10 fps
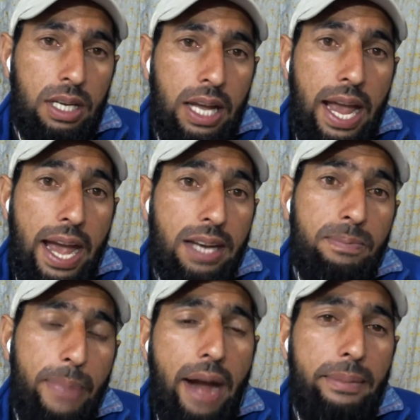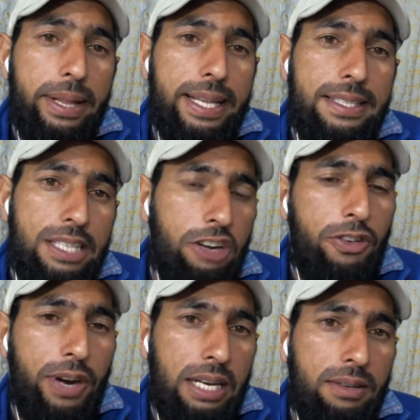And parable is
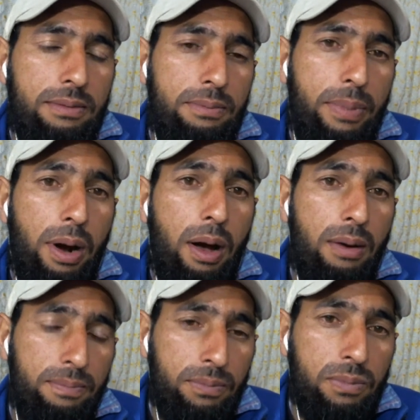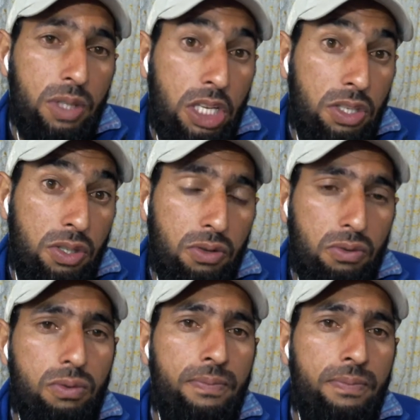different from these two.